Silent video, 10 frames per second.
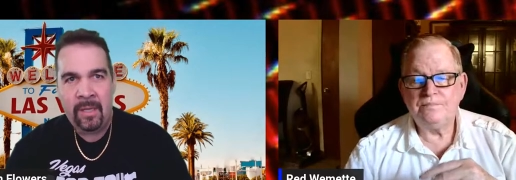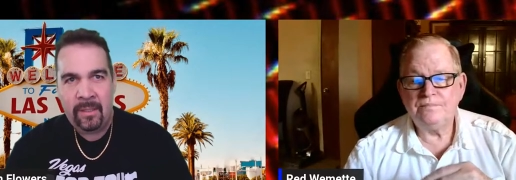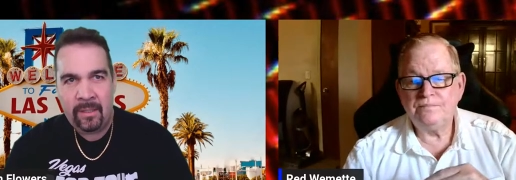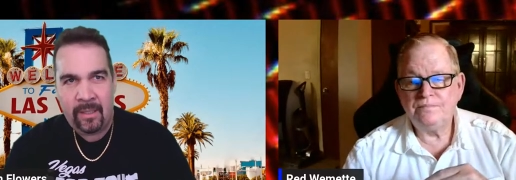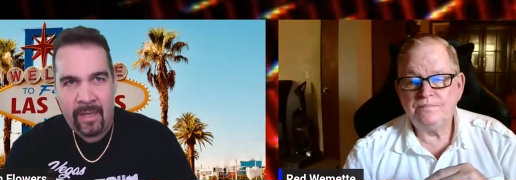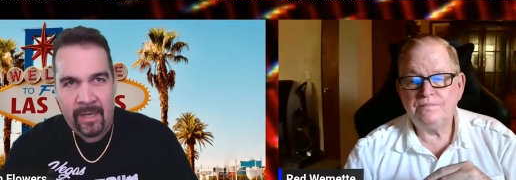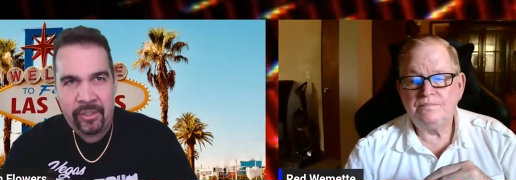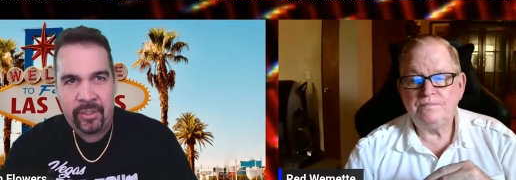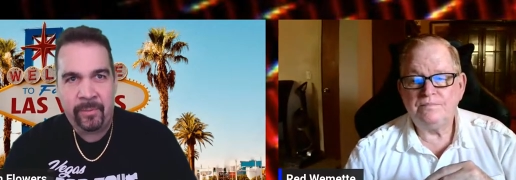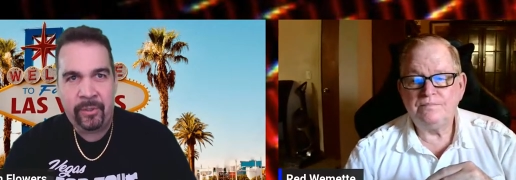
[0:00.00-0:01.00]
Speaker 1: the
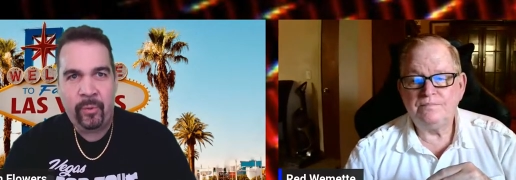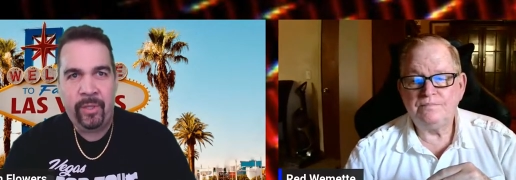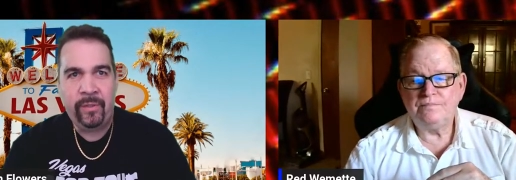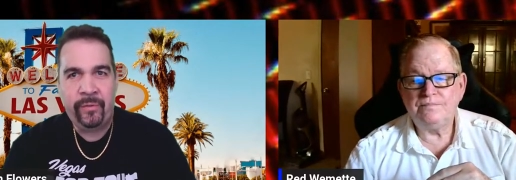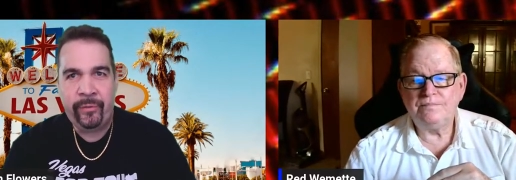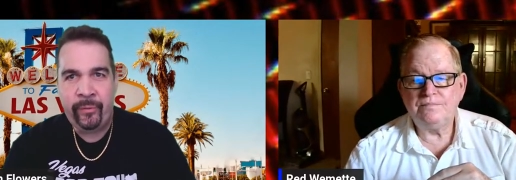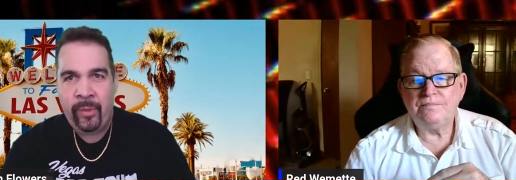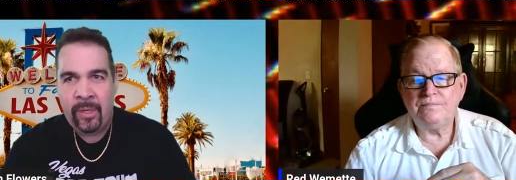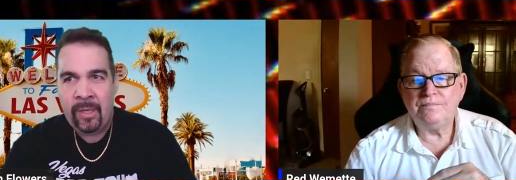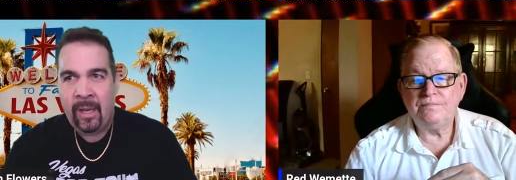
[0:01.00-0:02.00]
connections between the two.
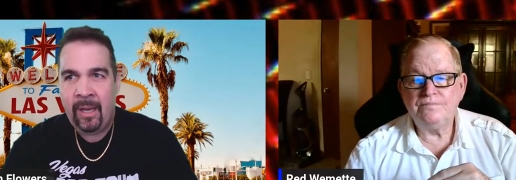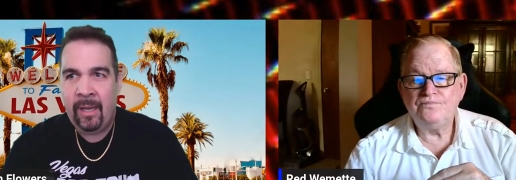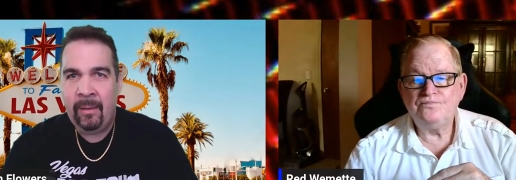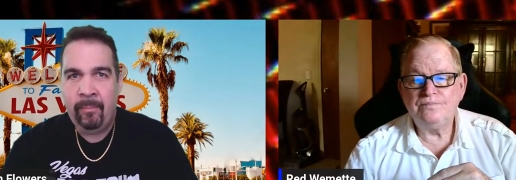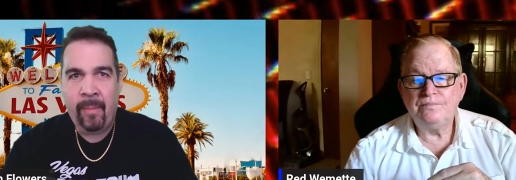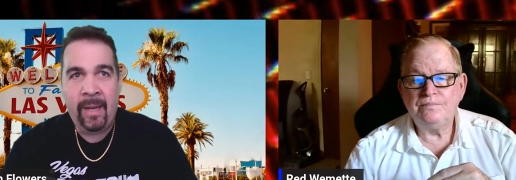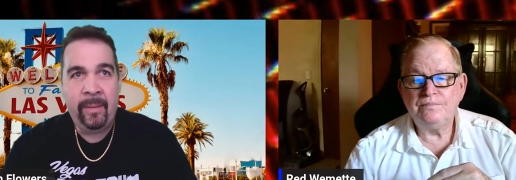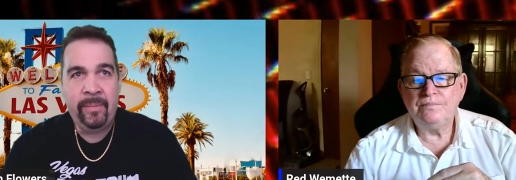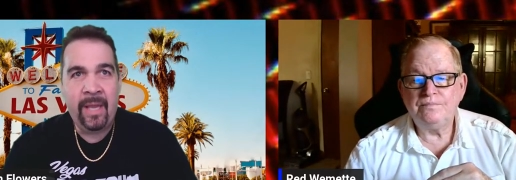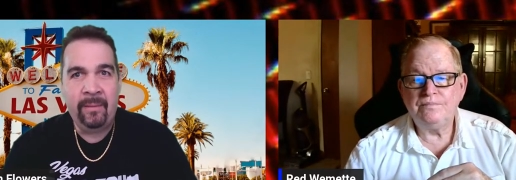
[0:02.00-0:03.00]
Um, my
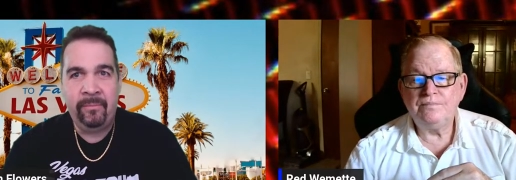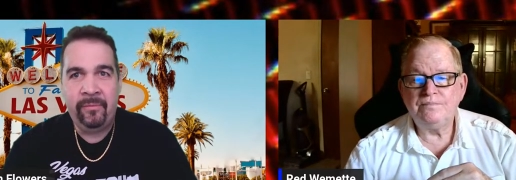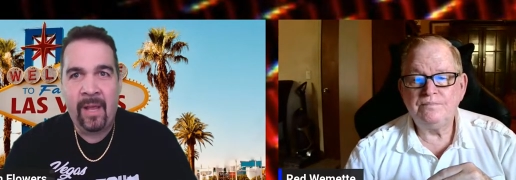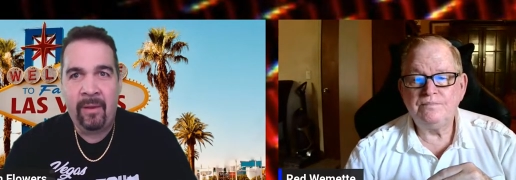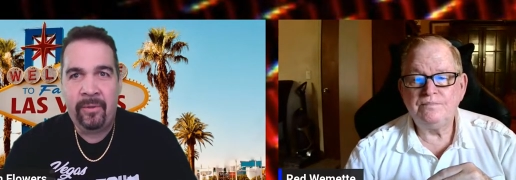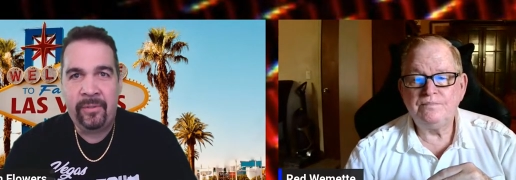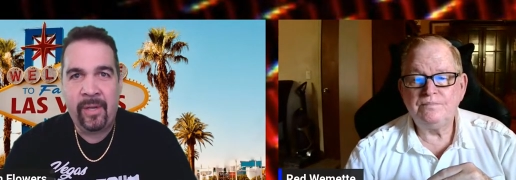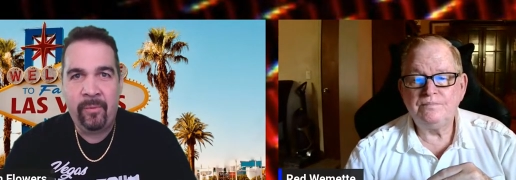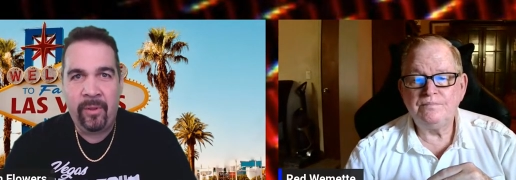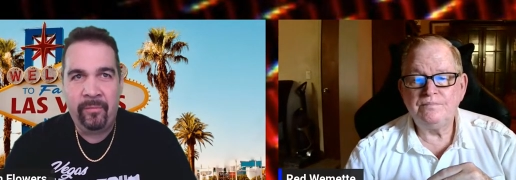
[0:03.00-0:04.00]
name's Adam Flowers. I
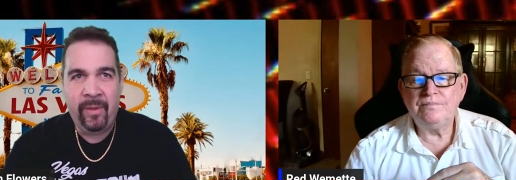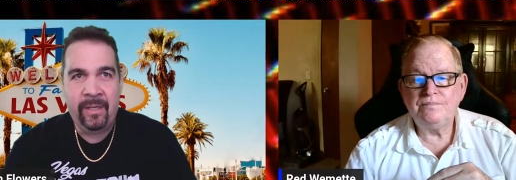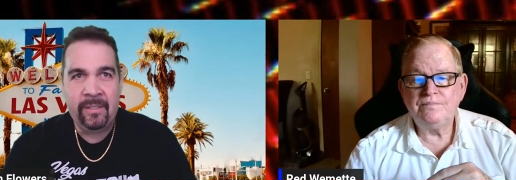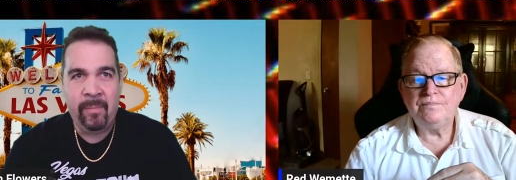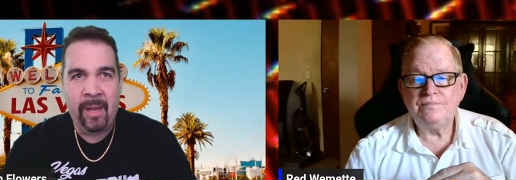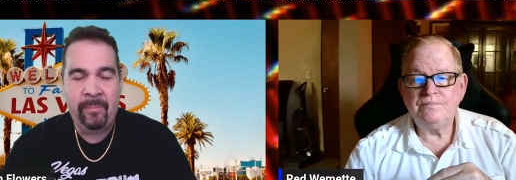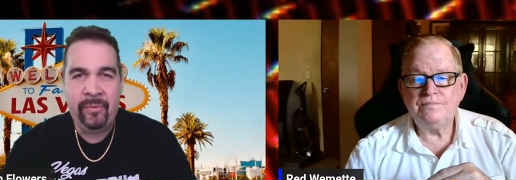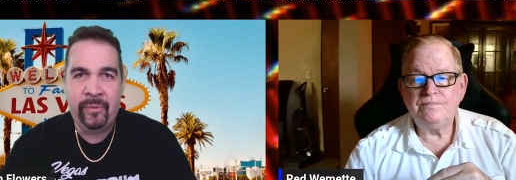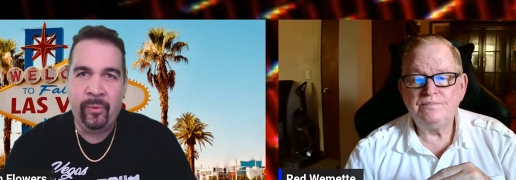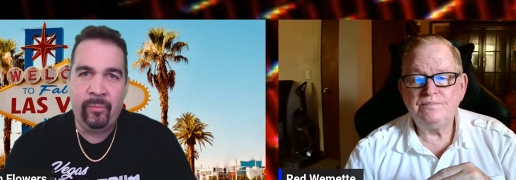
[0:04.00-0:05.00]
run the Vegas Mob
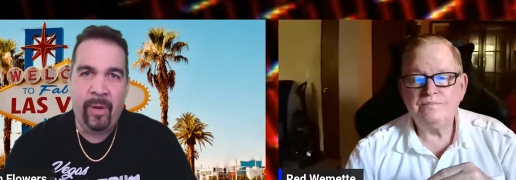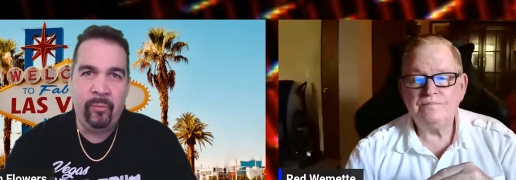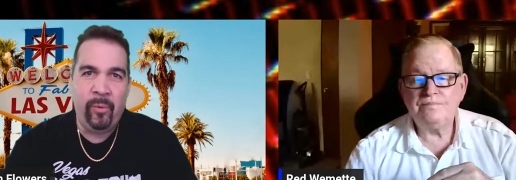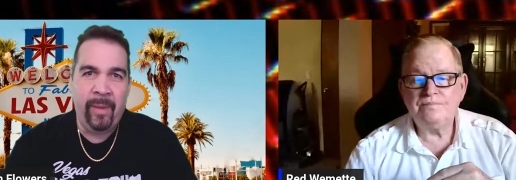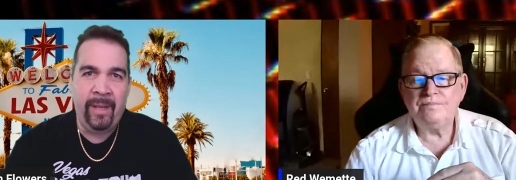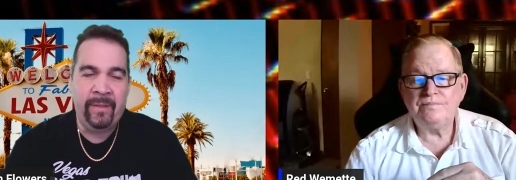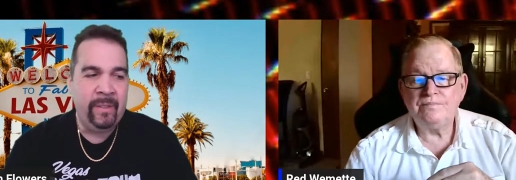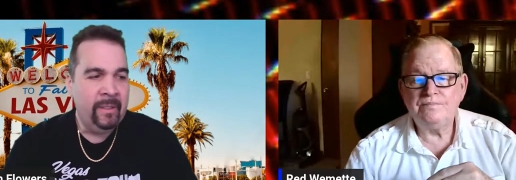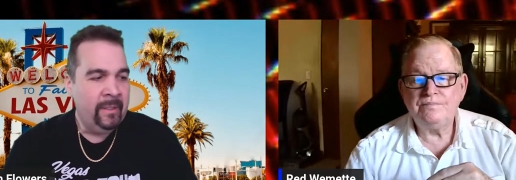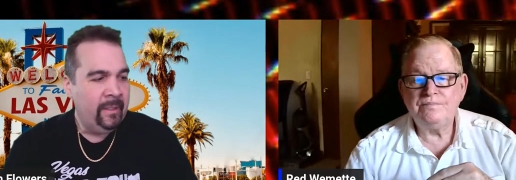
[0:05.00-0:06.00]
Tour. Redwood Mets
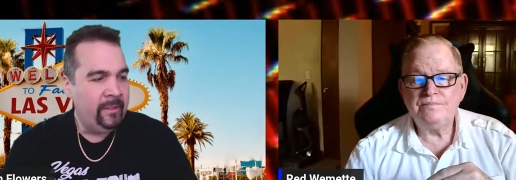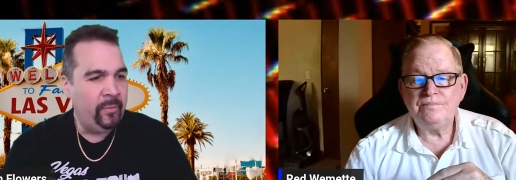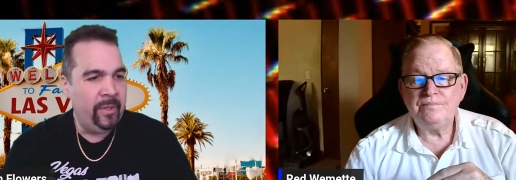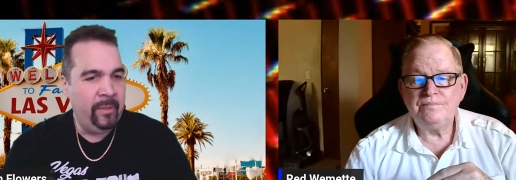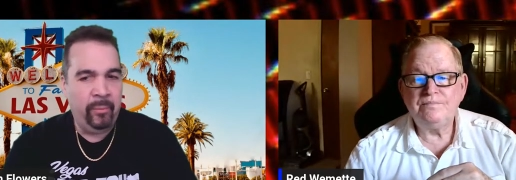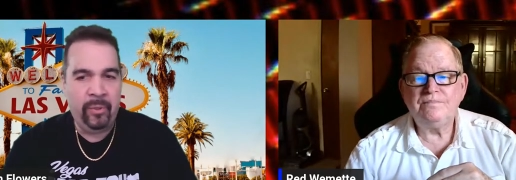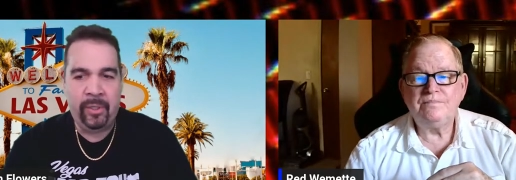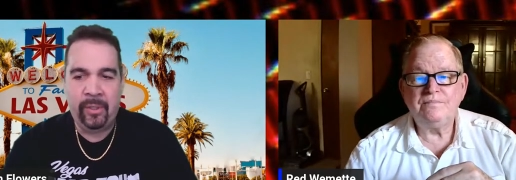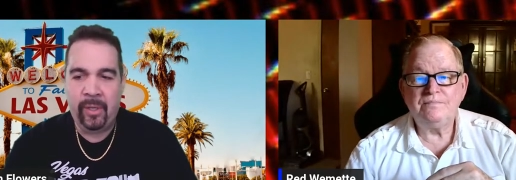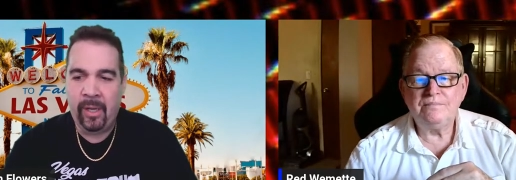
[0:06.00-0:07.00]
has written the book,
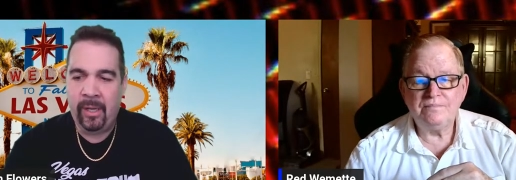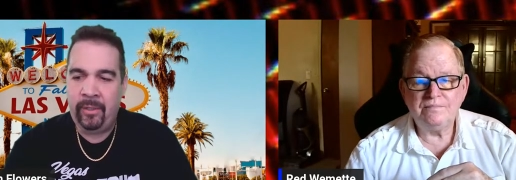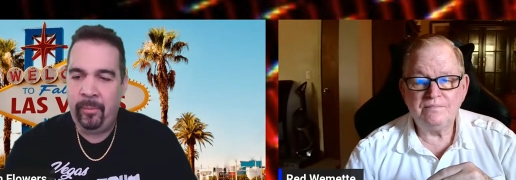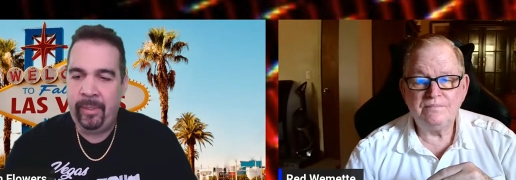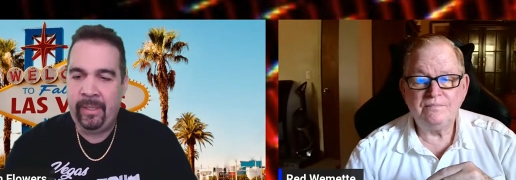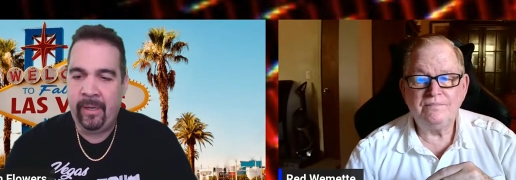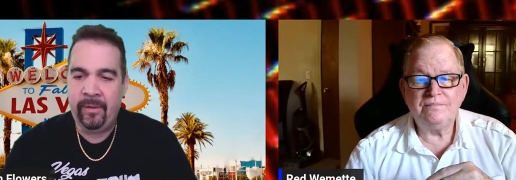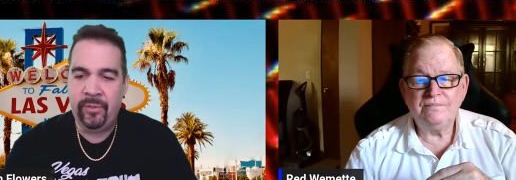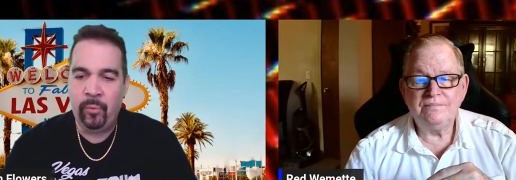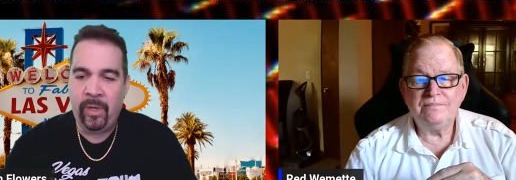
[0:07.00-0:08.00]
uh, Nobody
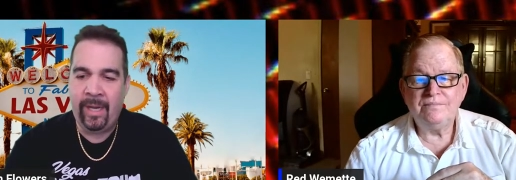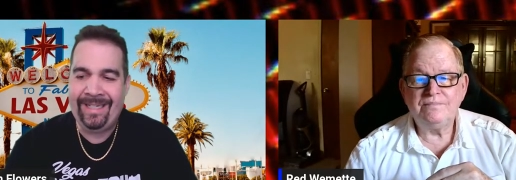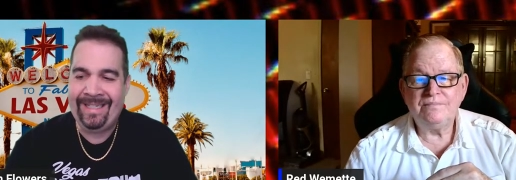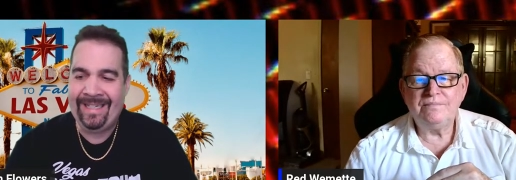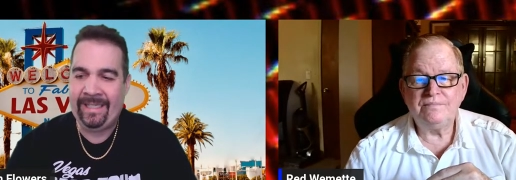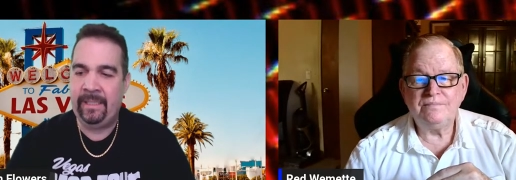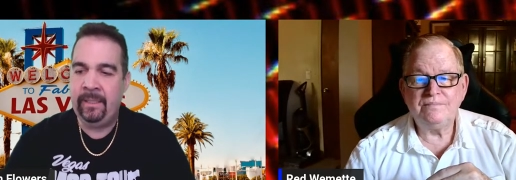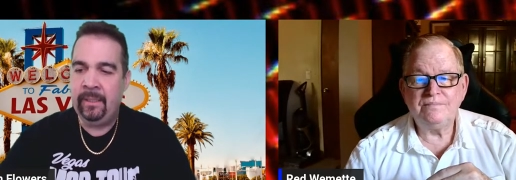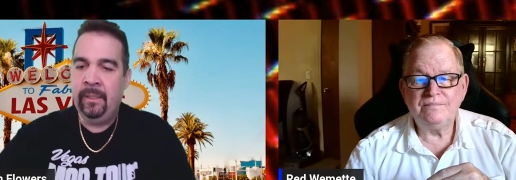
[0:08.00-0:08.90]
Cares in What I Did.